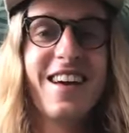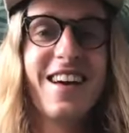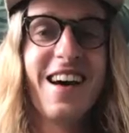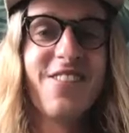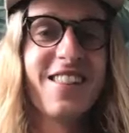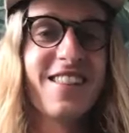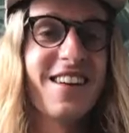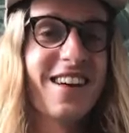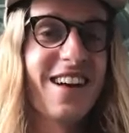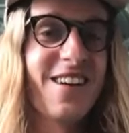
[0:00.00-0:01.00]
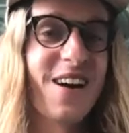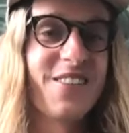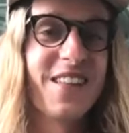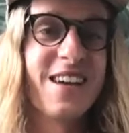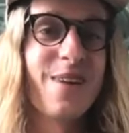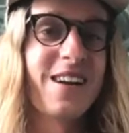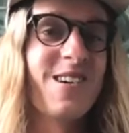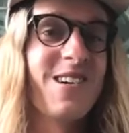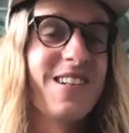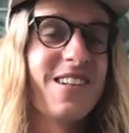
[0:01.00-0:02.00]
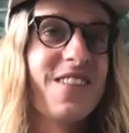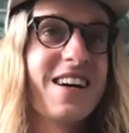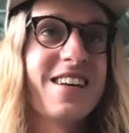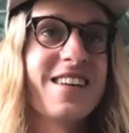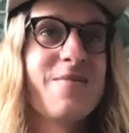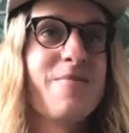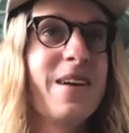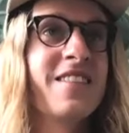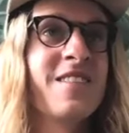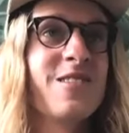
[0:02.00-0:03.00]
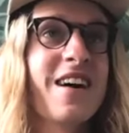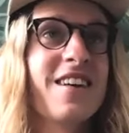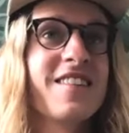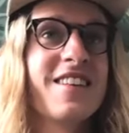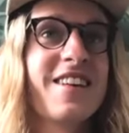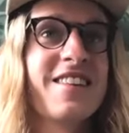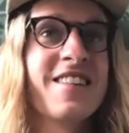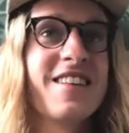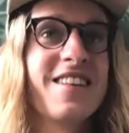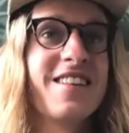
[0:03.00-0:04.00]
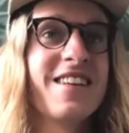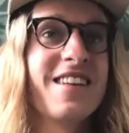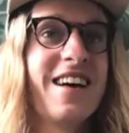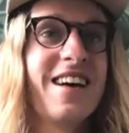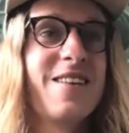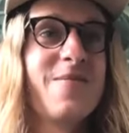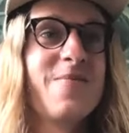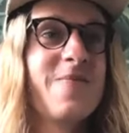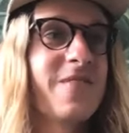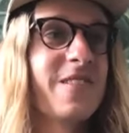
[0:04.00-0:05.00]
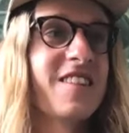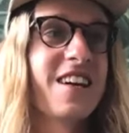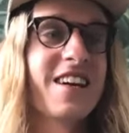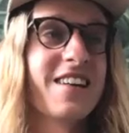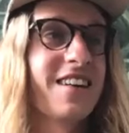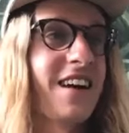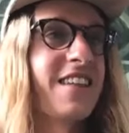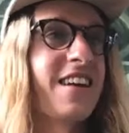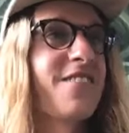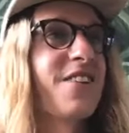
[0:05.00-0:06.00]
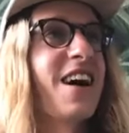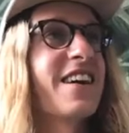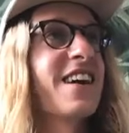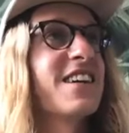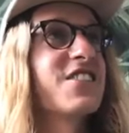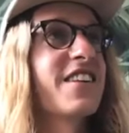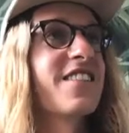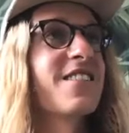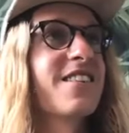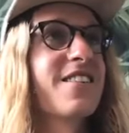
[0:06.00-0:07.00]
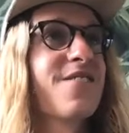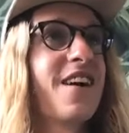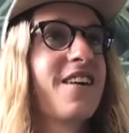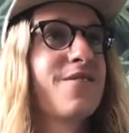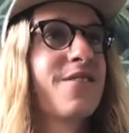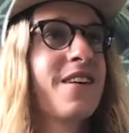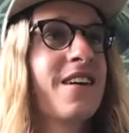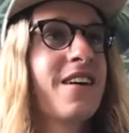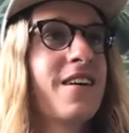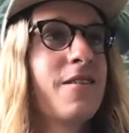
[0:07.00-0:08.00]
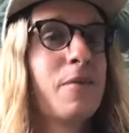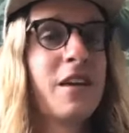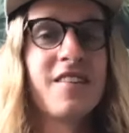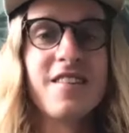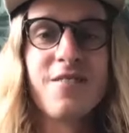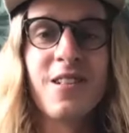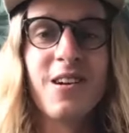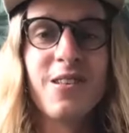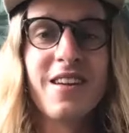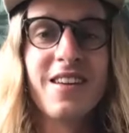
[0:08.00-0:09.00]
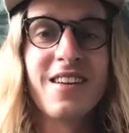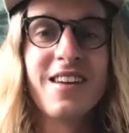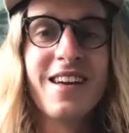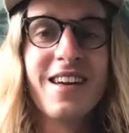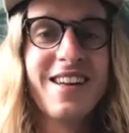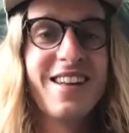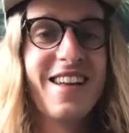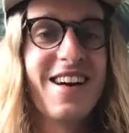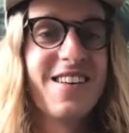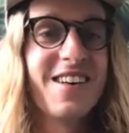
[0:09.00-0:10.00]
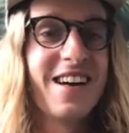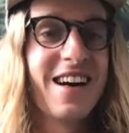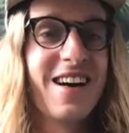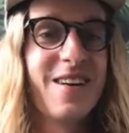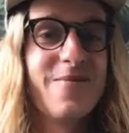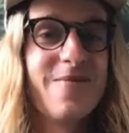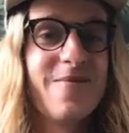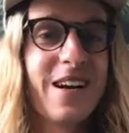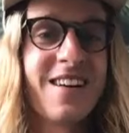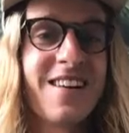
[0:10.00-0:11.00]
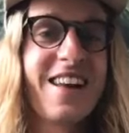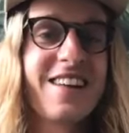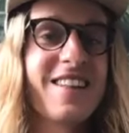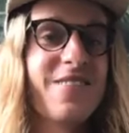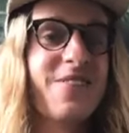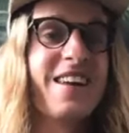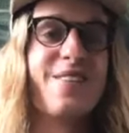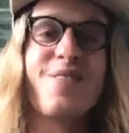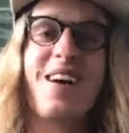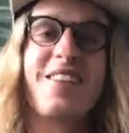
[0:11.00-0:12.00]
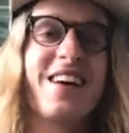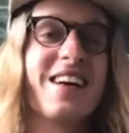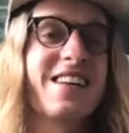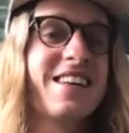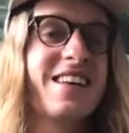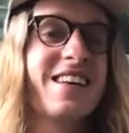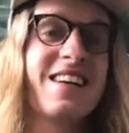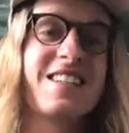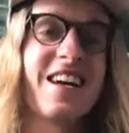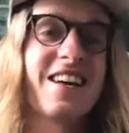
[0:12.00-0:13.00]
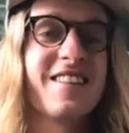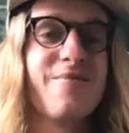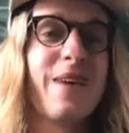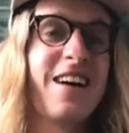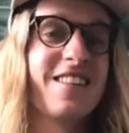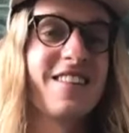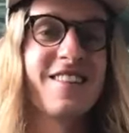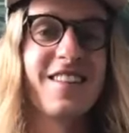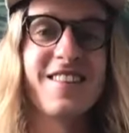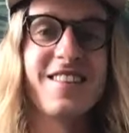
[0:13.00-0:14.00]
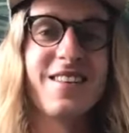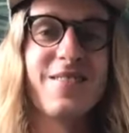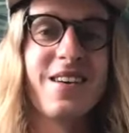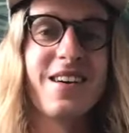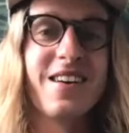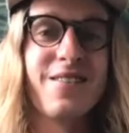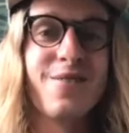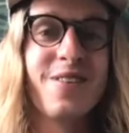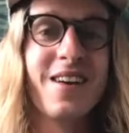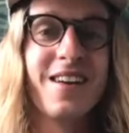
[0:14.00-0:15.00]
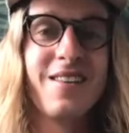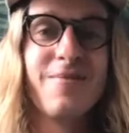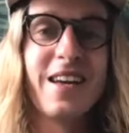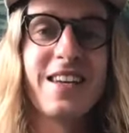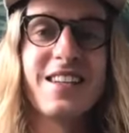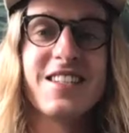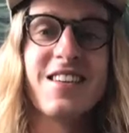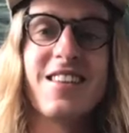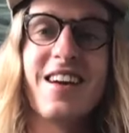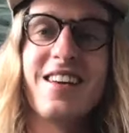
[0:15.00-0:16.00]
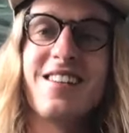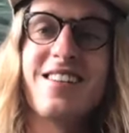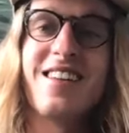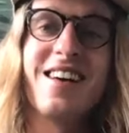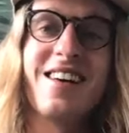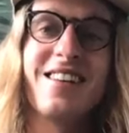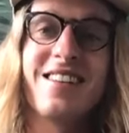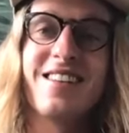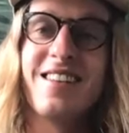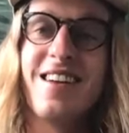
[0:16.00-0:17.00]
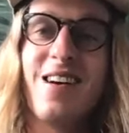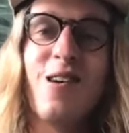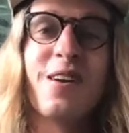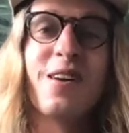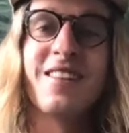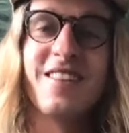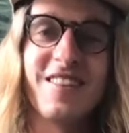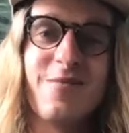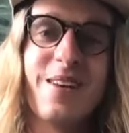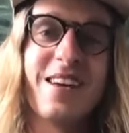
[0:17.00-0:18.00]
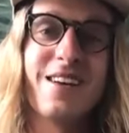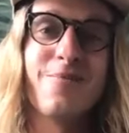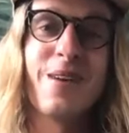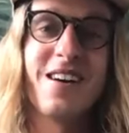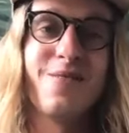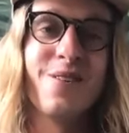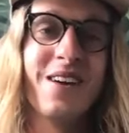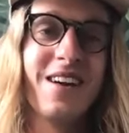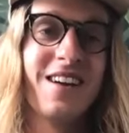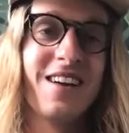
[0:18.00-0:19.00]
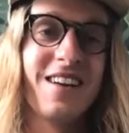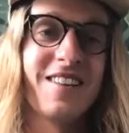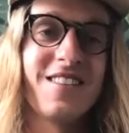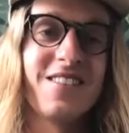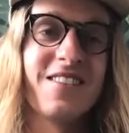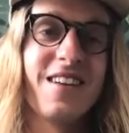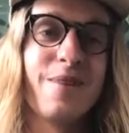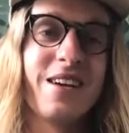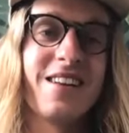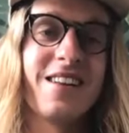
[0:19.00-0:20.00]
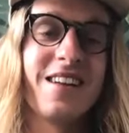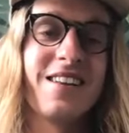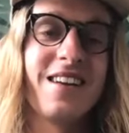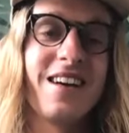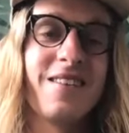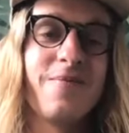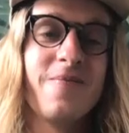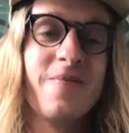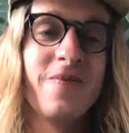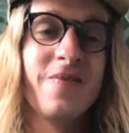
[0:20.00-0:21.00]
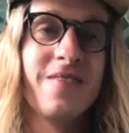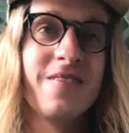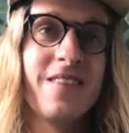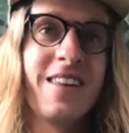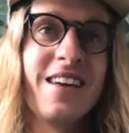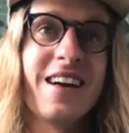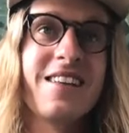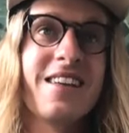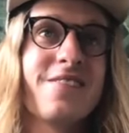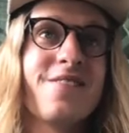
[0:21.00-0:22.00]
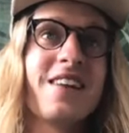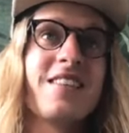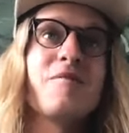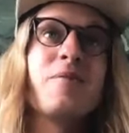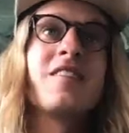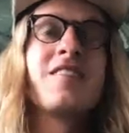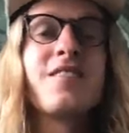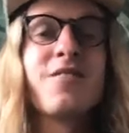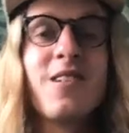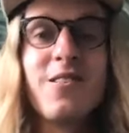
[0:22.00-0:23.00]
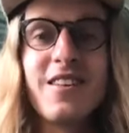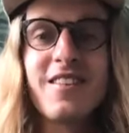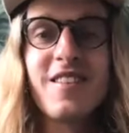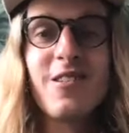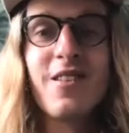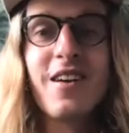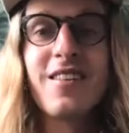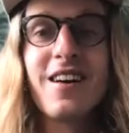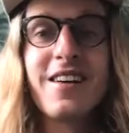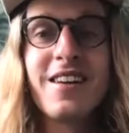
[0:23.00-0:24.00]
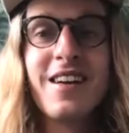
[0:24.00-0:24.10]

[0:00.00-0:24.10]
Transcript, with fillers: everything. And I finally hit my goal in like mid 2018. Um, it was like I think I've got 135 pieces of clothing now, um, but creating some kind of fun like checks and balance system of making sure that you're not over consuming above a certain limit and um, i think identifying those pieces of clothing too that like